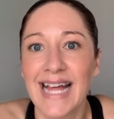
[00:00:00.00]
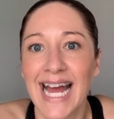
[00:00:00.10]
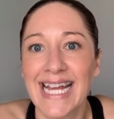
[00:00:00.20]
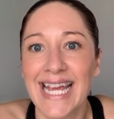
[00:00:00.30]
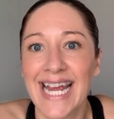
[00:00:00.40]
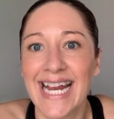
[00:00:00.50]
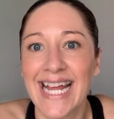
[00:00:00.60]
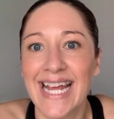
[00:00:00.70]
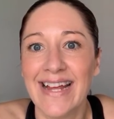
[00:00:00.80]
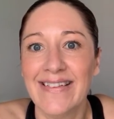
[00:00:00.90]
Hi,
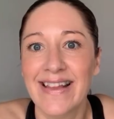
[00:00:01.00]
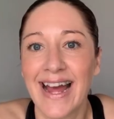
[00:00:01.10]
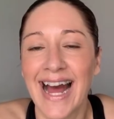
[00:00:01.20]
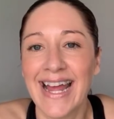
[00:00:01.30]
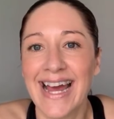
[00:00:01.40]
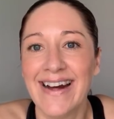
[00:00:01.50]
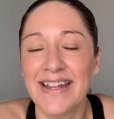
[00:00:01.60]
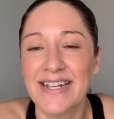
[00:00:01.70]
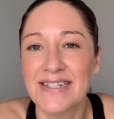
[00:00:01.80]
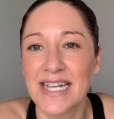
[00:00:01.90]
Katie. Hi,
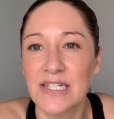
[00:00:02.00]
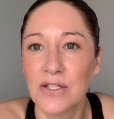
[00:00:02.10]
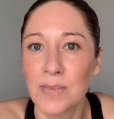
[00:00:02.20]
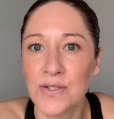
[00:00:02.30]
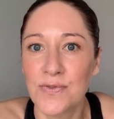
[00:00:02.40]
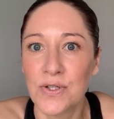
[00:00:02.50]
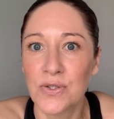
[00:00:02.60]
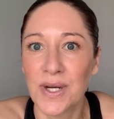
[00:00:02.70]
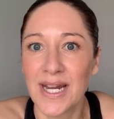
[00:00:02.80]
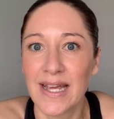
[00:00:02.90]
Alex. Thanks so much for
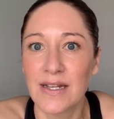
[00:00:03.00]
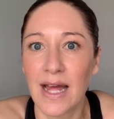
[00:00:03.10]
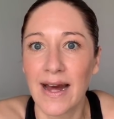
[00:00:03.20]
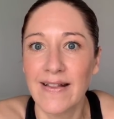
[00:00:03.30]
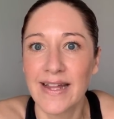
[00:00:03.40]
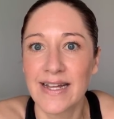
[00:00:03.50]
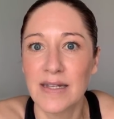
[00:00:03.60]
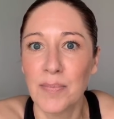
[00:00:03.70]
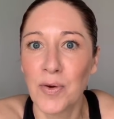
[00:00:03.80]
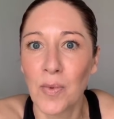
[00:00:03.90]
joining. Alex,
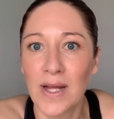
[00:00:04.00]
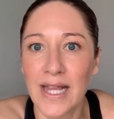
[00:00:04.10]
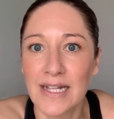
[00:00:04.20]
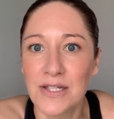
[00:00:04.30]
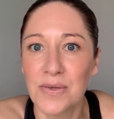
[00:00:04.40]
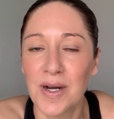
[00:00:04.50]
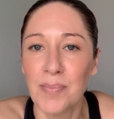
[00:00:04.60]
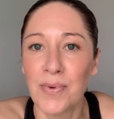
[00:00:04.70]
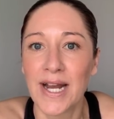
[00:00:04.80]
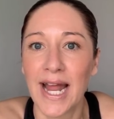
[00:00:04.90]
Zipper, what lights you
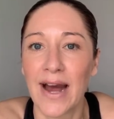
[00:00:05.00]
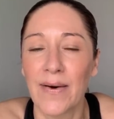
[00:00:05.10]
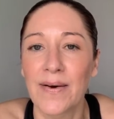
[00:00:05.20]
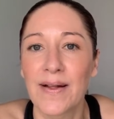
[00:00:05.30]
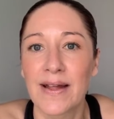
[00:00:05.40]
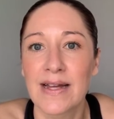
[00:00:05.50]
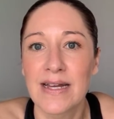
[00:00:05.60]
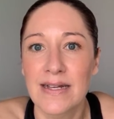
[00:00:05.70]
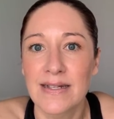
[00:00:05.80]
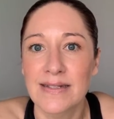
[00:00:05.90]
up right now?
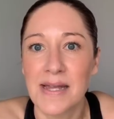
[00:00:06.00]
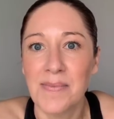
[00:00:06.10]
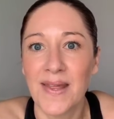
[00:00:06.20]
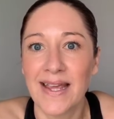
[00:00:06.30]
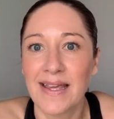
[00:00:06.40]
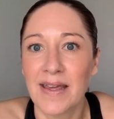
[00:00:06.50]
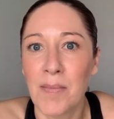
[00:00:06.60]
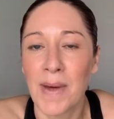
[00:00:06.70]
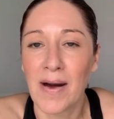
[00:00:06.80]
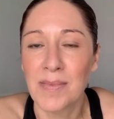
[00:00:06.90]
Same thing,
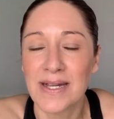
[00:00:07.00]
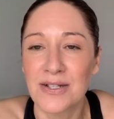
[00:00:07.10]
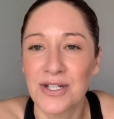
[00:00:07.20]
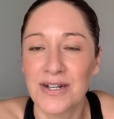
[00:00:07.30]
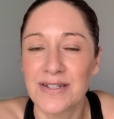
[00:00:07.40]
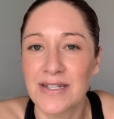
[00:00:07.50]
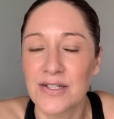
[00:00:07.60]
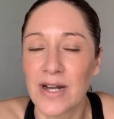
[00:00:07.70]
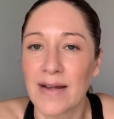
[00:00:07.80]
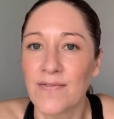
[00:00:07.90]
Kim Bauman, share in the
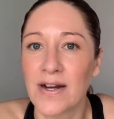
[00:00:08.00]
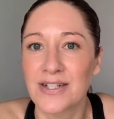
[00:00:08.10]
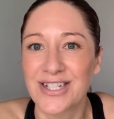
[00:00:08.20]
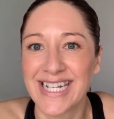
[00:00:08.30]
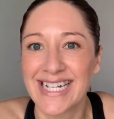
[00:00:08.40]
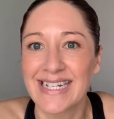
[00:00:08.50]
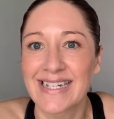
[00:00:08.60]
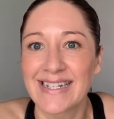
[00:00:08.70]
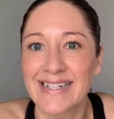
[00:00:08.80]
chat function.